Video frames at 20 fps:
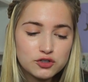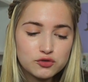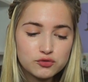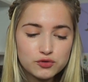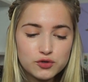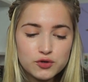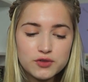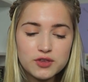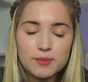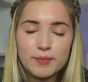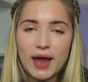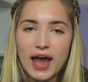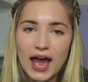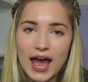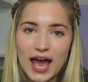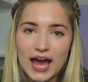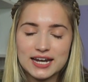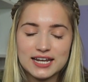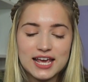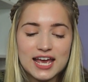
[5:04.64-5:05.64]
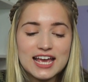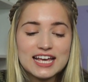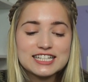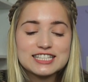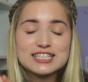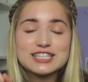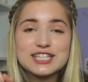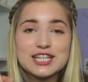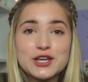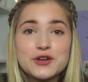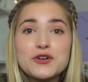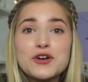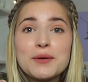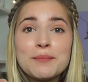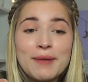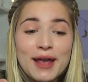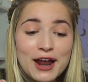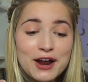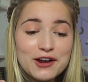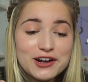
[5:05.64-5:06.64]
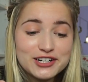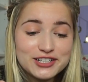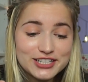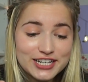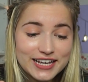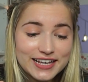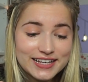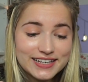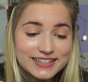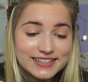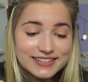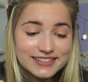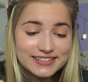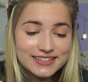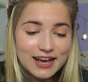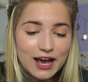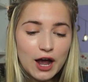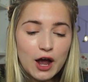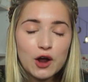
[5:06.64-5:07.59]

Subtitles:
drew them had. Secret marriages,